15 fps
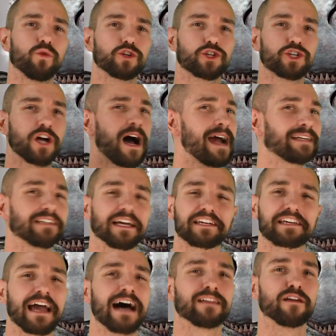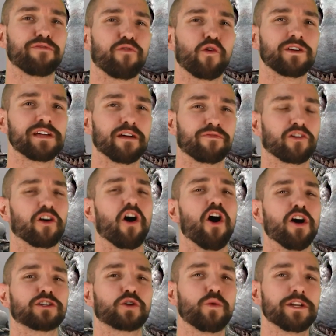will shine like California for
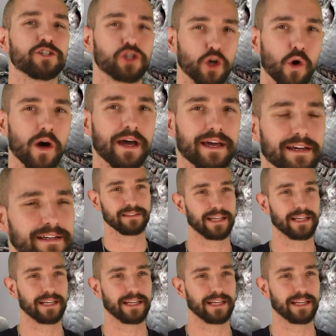all to enjoy?